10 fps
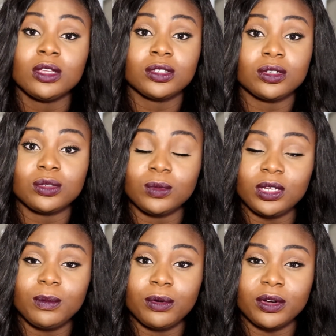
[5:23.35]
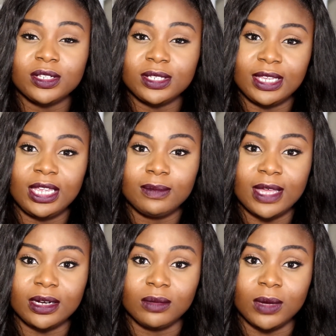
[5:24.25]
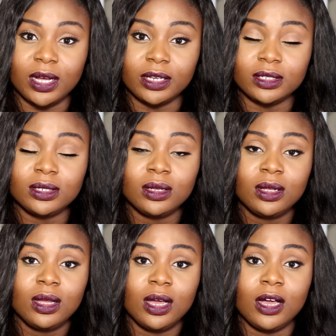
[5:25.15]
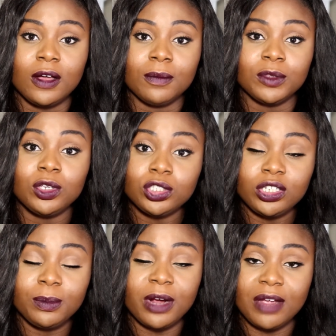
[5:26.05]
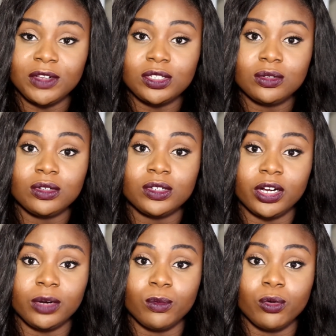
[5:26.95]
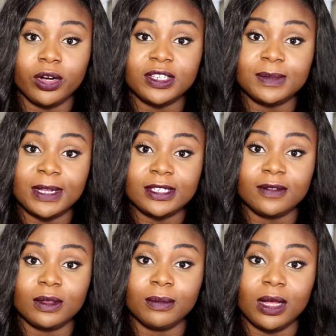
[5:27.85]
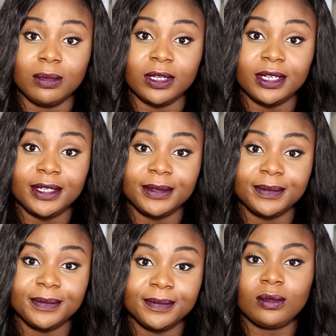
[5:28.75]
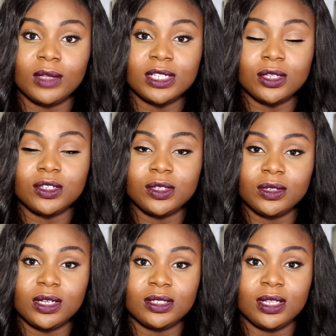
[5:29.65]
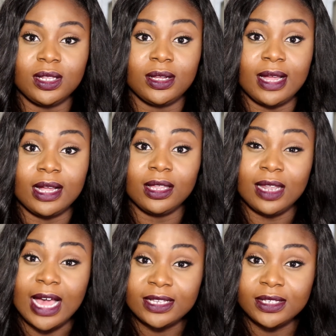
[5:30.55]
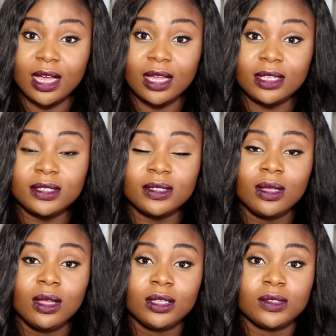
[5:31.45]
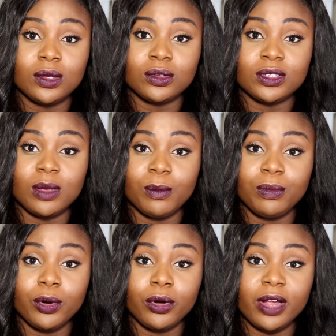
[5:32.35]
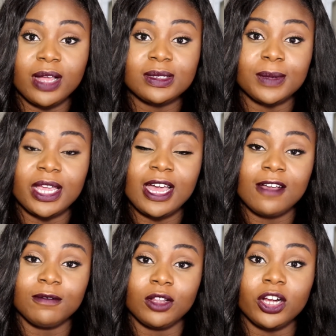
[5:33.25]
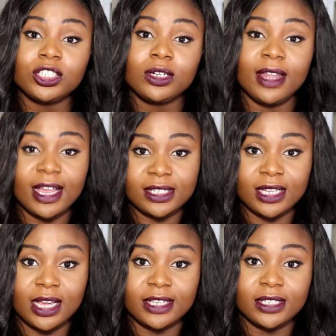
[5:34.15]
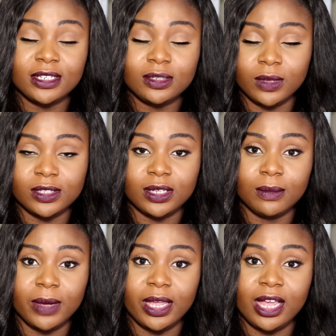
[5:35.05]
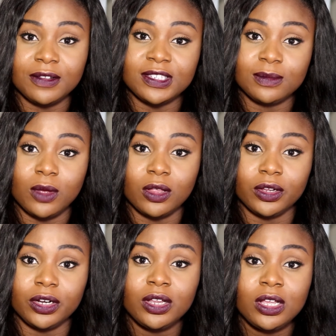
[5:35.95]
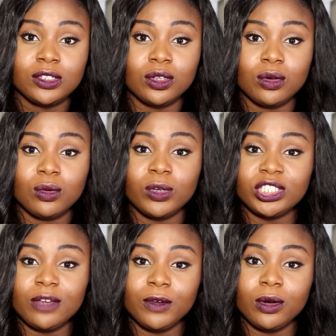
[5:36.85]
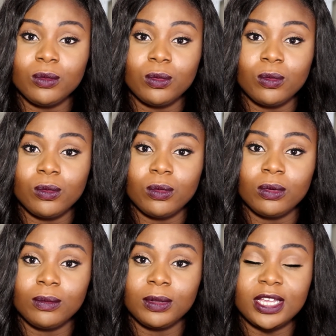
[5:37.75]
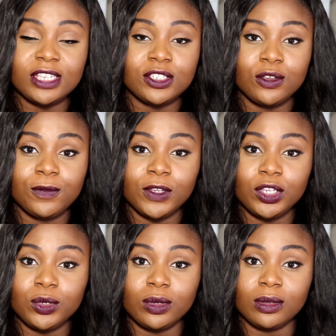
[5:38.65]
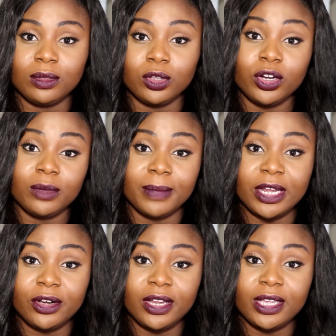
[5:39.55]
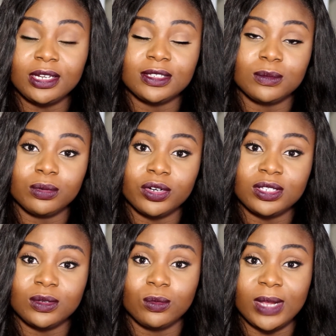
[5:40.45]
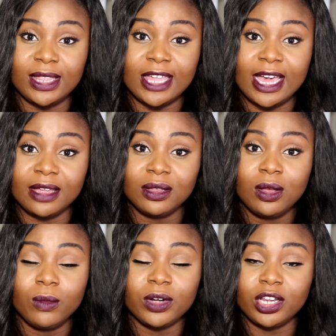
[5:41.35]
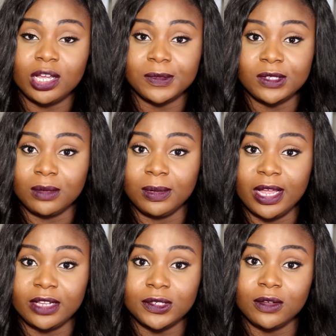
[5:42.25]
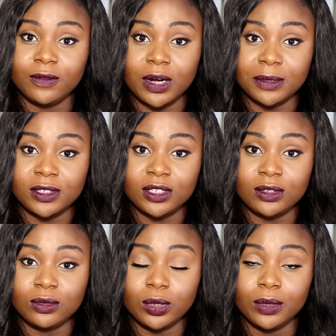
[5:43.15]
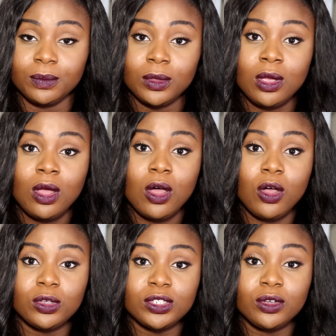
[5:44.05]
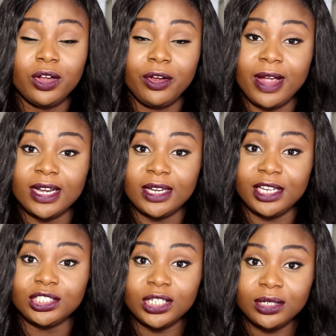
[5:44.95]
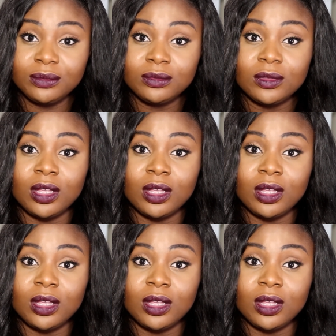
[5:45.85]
So it's really important to keep that in mind. Usually private schools are more expensive than public. It's also good to look at class size. So some programs might have larger class sizes while some might have smaller. So whichever place you feel you will learn better in, it's important to weigh that when it comes to applying to a pharmacy school. Also accreditation.